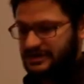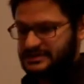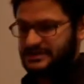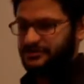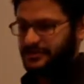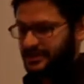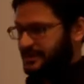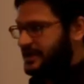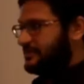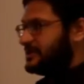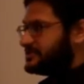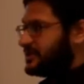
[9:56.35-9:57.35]
Saudi
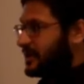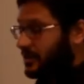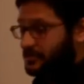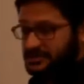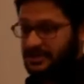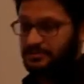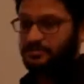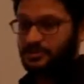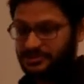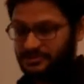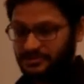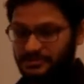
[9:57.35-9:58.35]
Arabia. So how is that
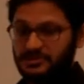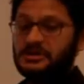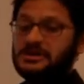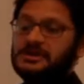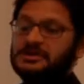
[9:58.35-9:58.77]
possible?